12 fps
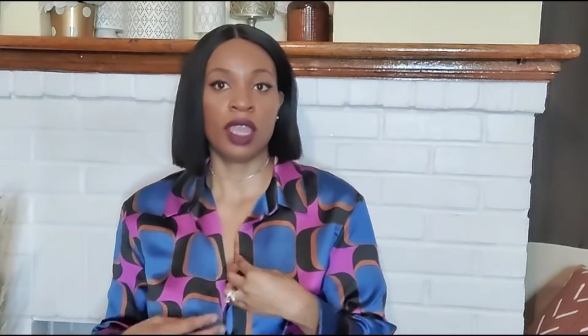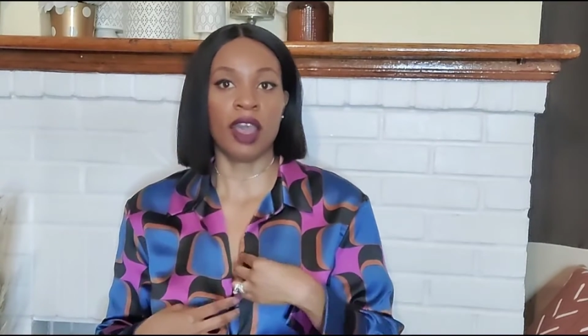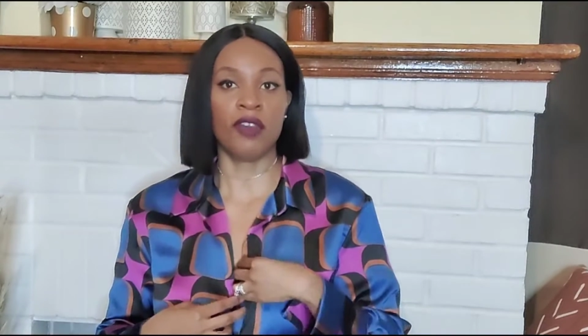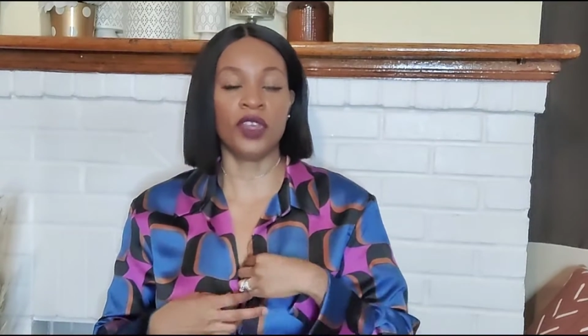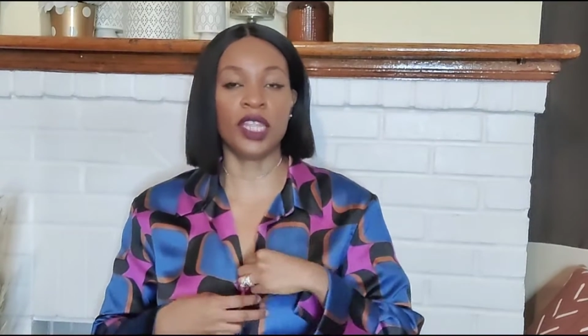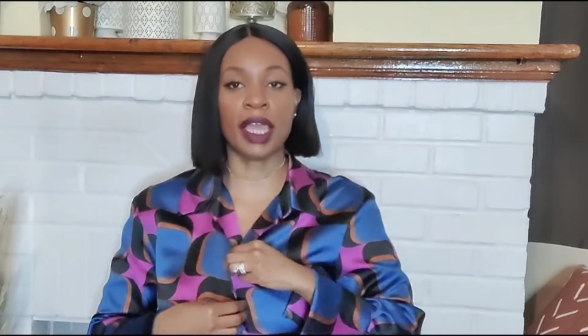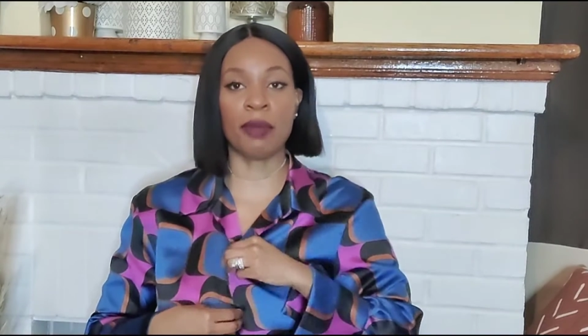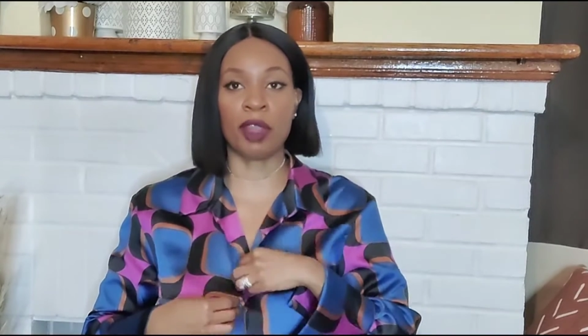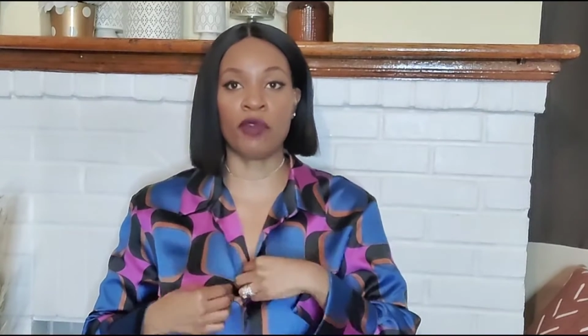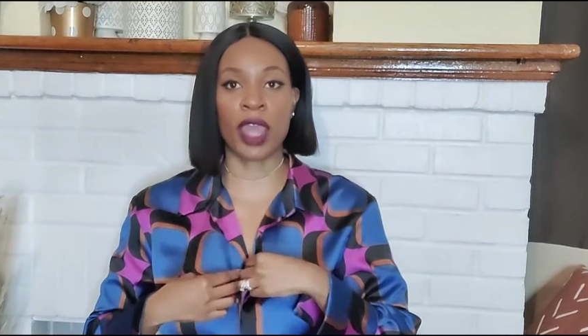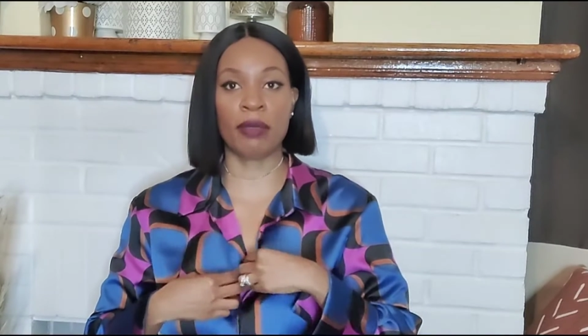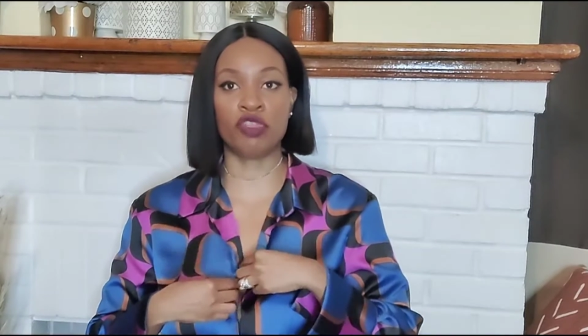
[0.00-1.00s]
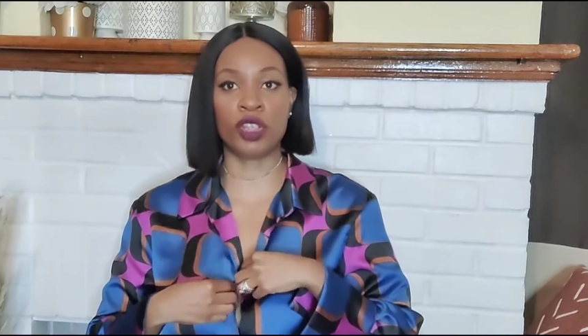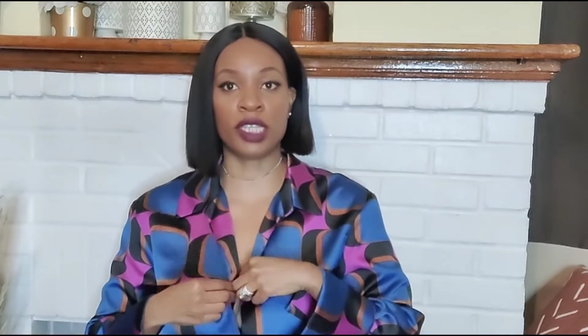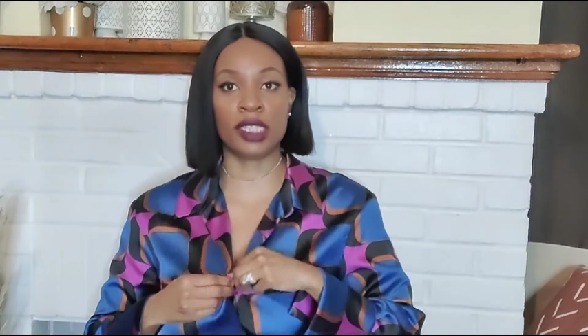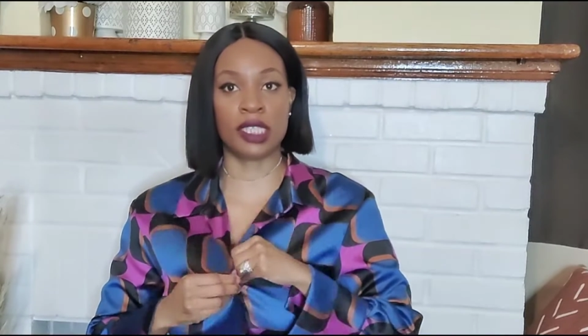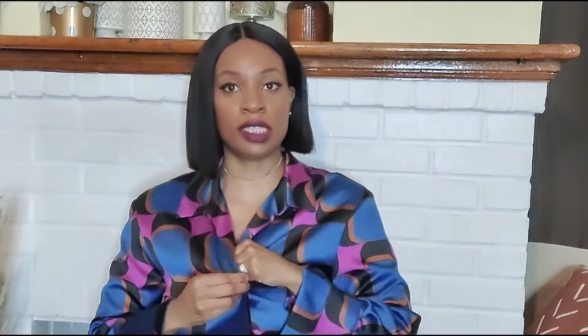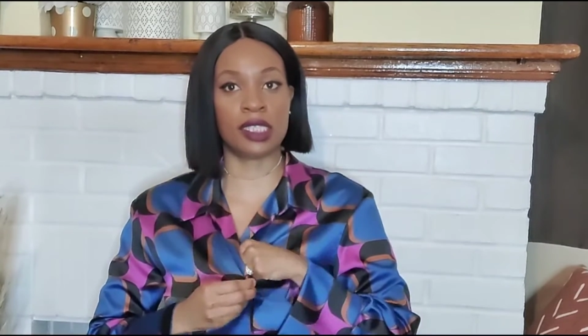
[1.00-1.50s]
I feel like my wrap
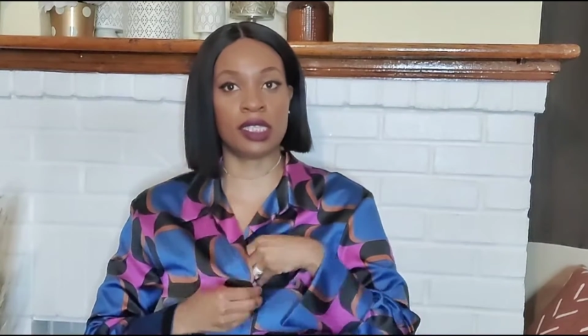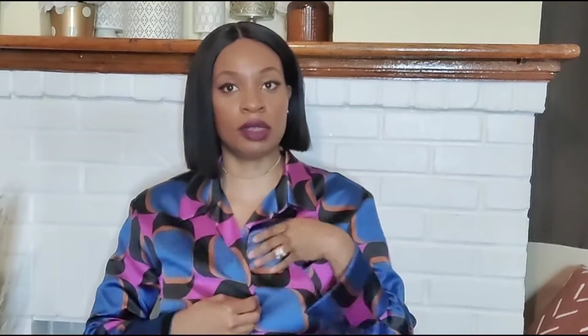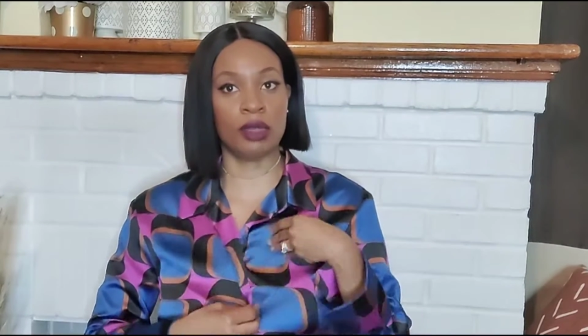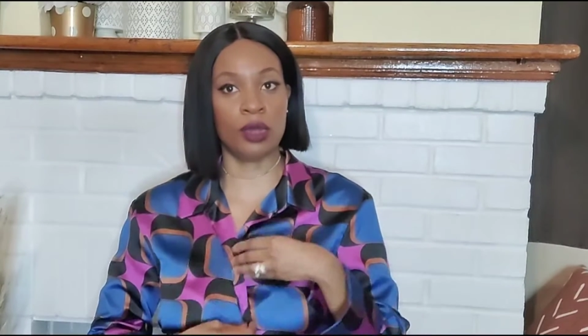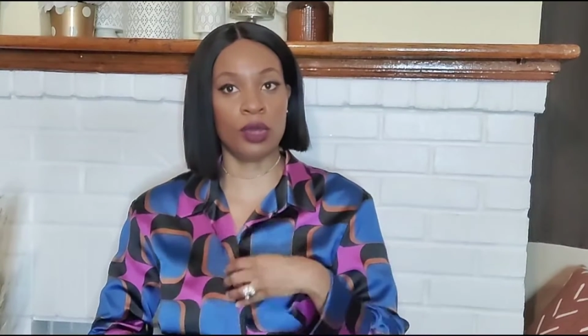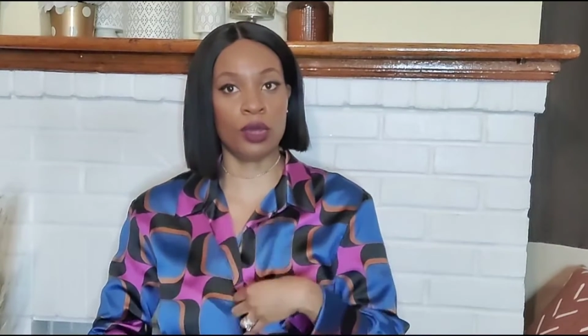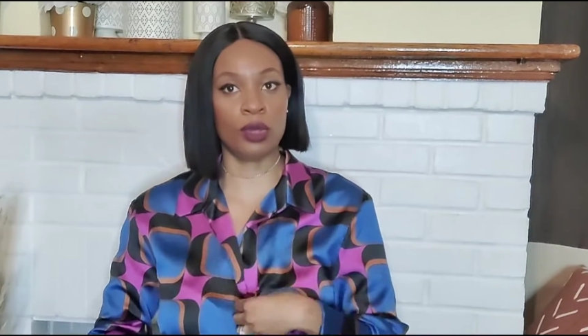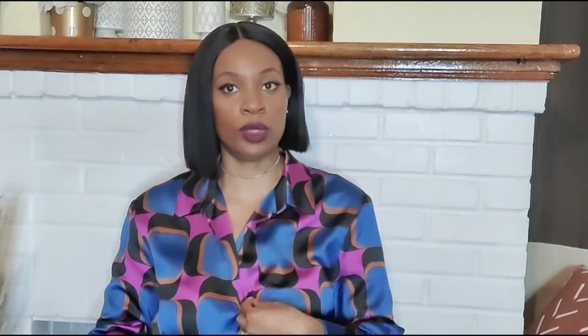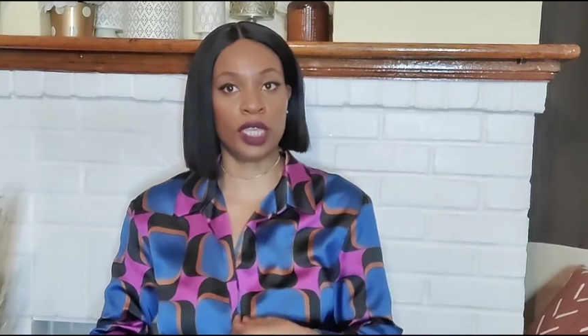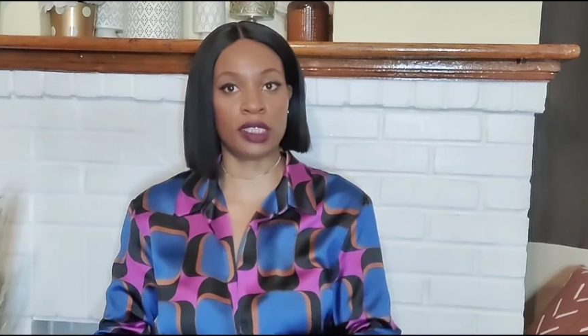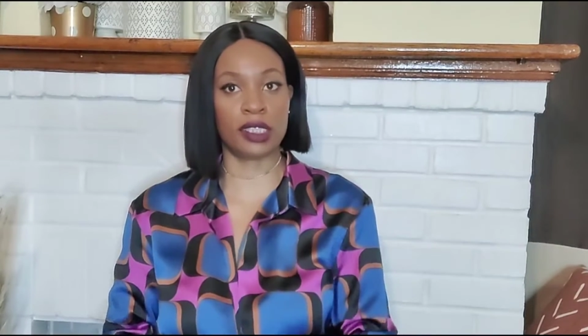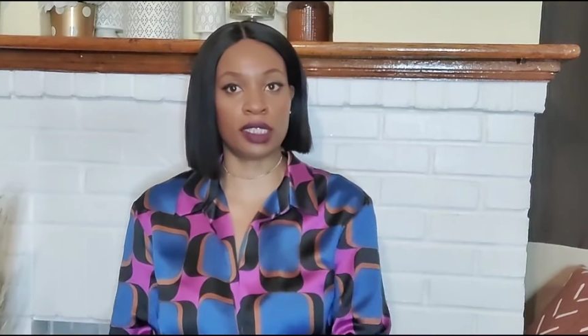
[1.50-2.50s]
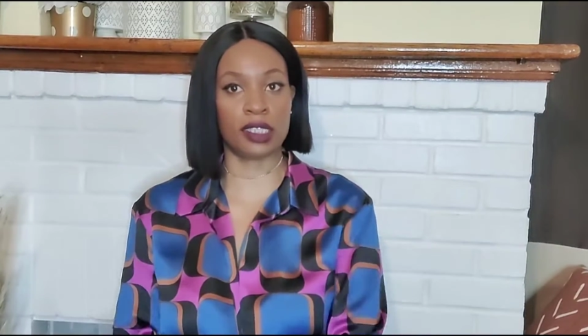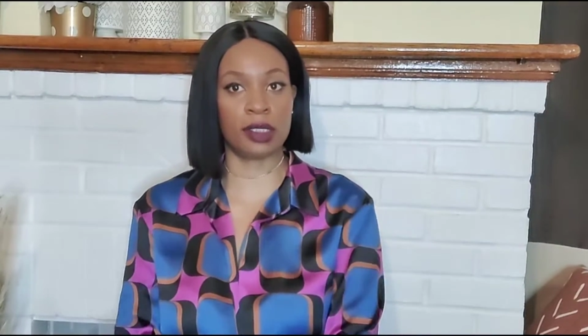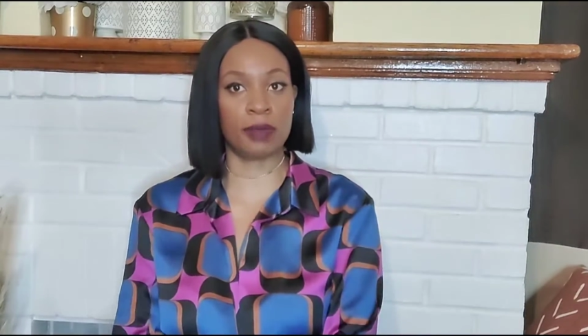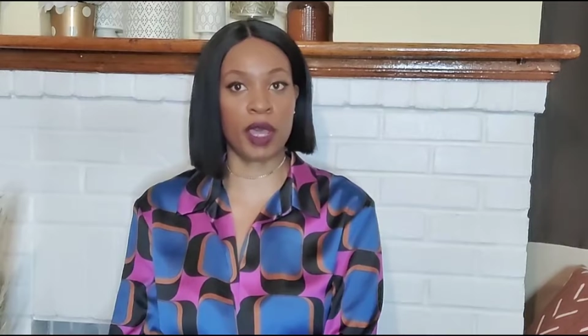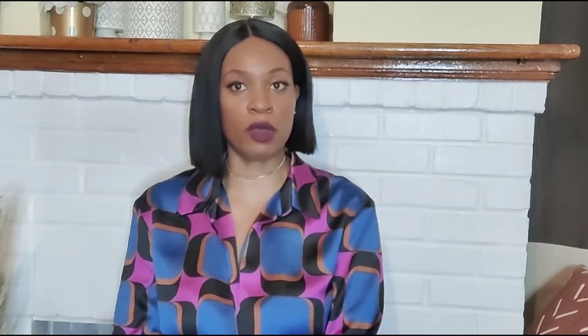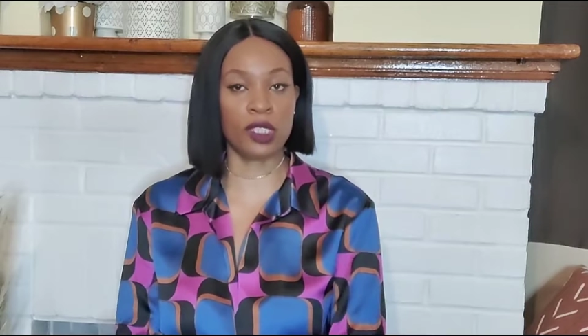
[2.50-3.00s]
dress is, it's
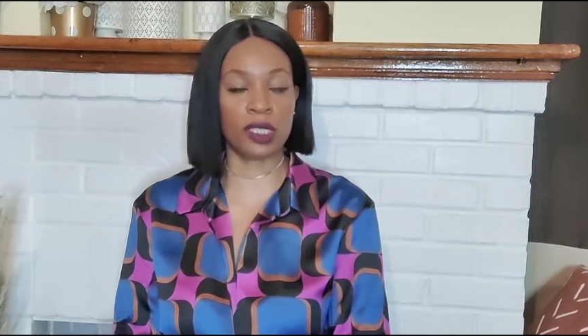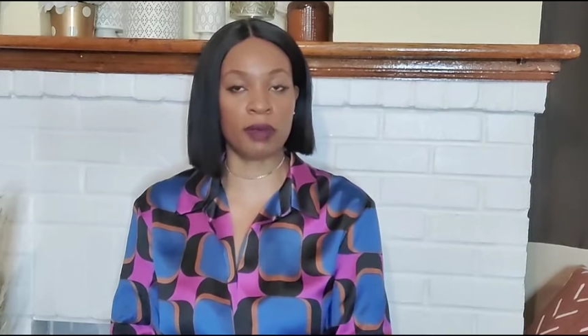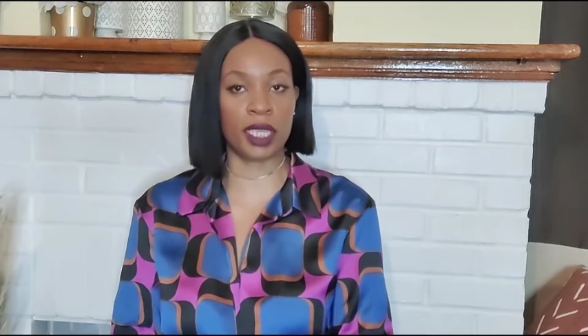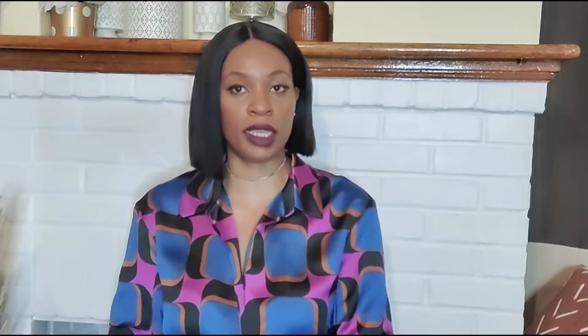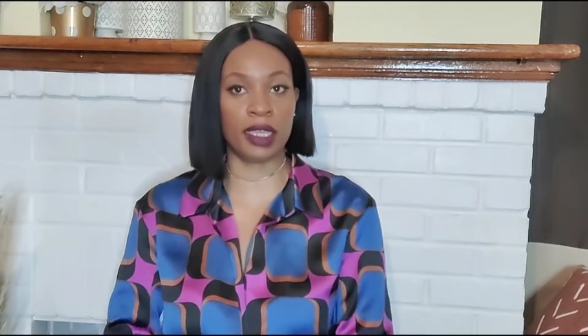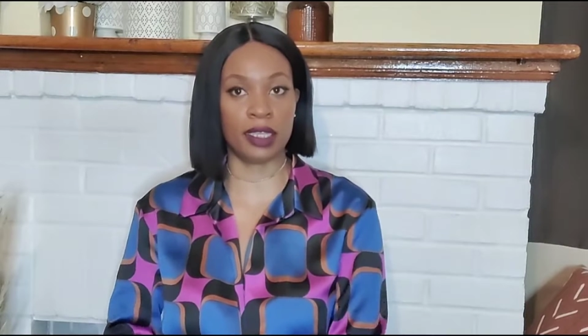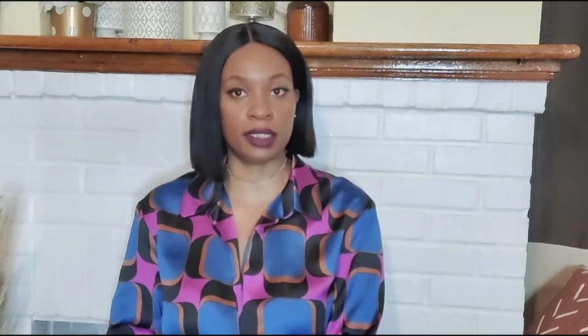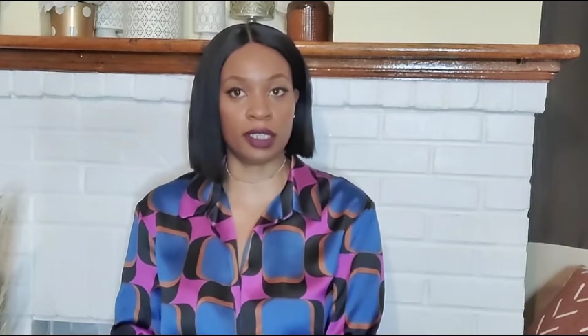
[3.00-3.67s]
exposing me.